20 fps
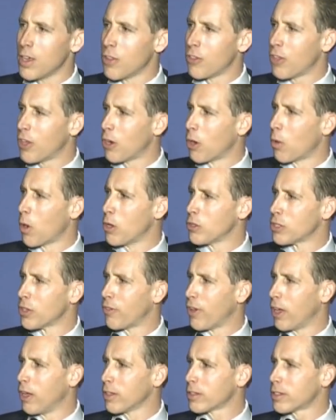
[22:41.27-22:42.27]
Theodore
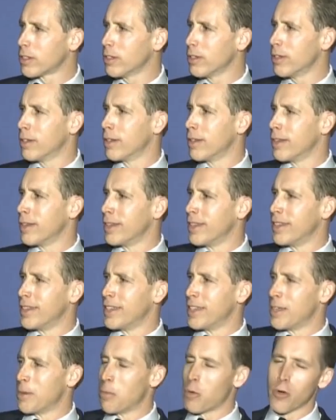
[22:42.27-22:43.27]
Roosevelt,
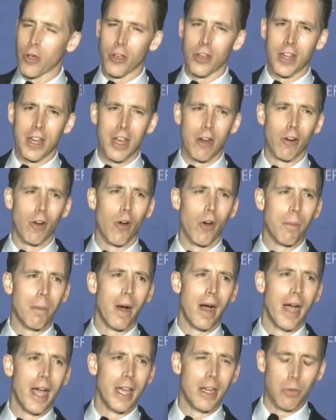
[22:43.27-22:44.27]
boyhood hero of
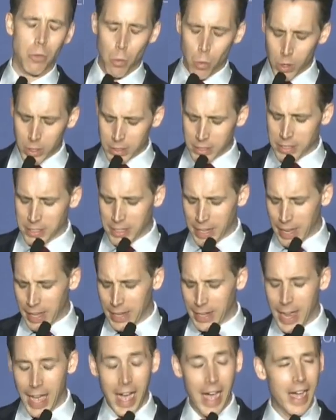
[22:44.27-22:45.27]
mine, once
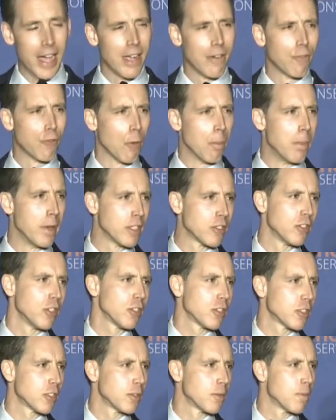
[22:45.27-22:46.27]
said, "I am for
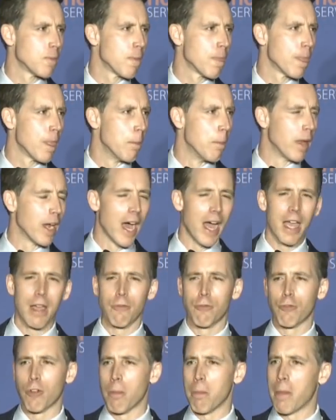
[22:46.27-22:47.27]
business, but I am
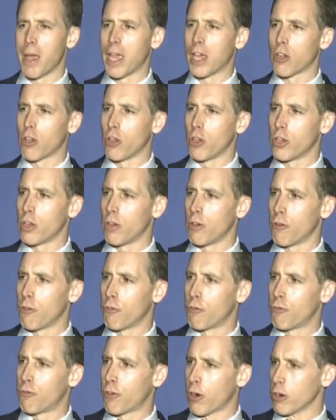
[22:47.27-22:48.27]
for manhood
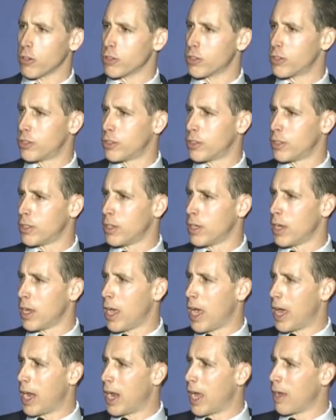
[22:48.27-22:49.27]
first,
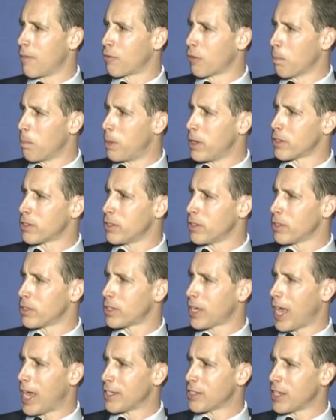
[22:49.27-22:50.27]
and I am for business
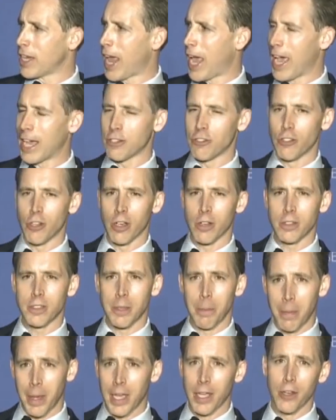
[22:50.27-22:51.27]
as an adjunct to
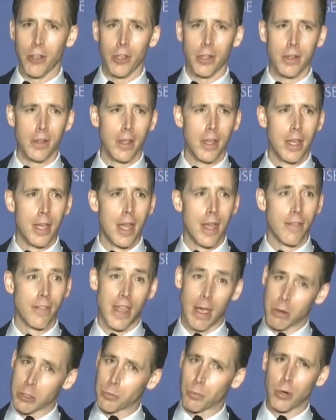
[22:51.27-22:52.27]
manhood." That
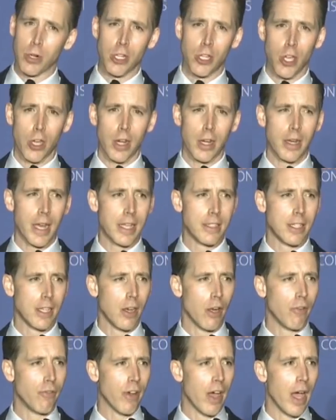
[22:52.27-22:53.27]
was pretty good in
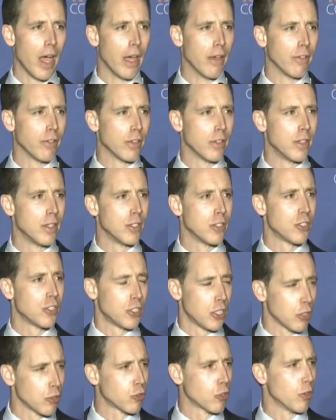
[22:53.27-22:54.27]
1905,
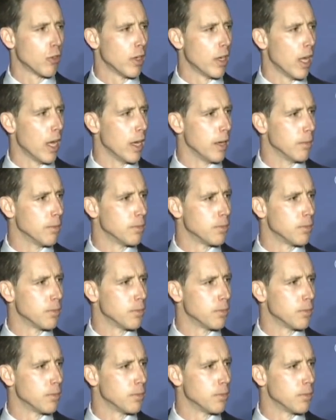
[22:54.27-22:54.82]
still true today.